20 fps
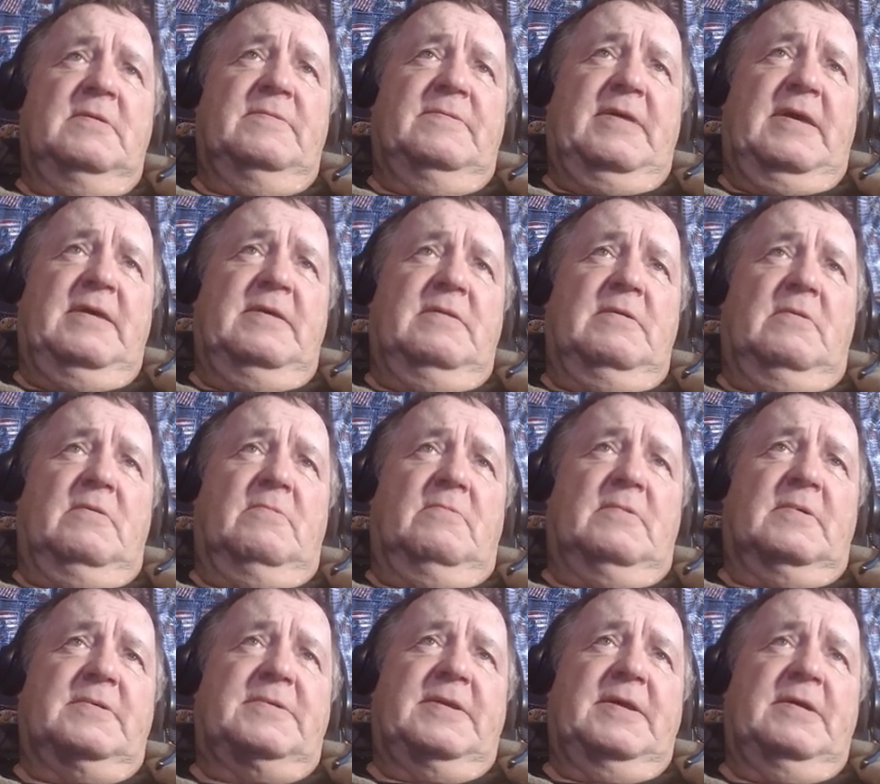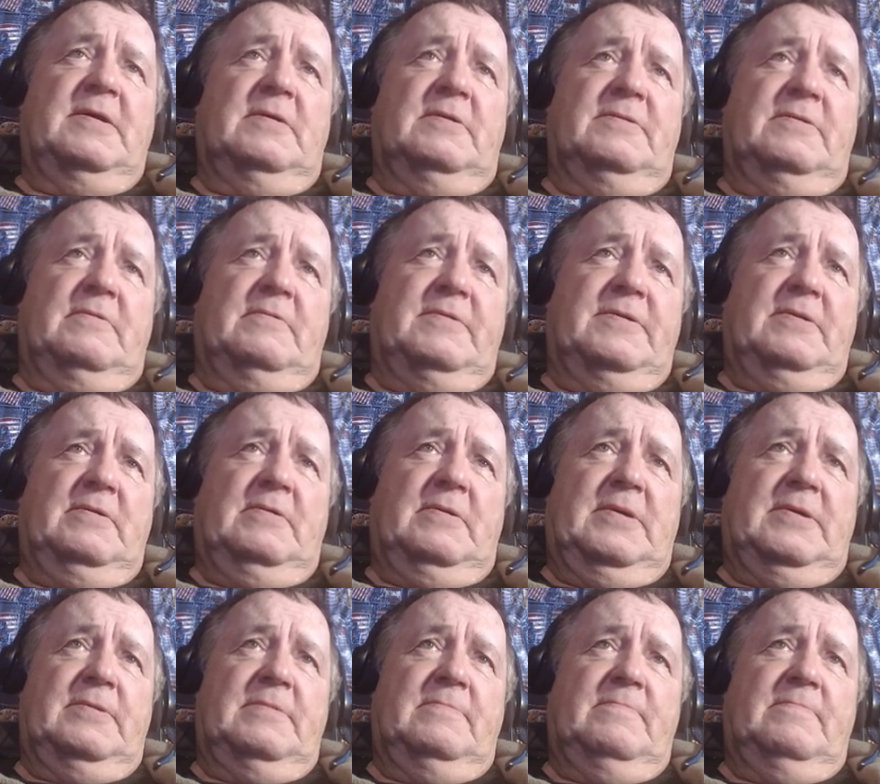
They know what the hell they're doing.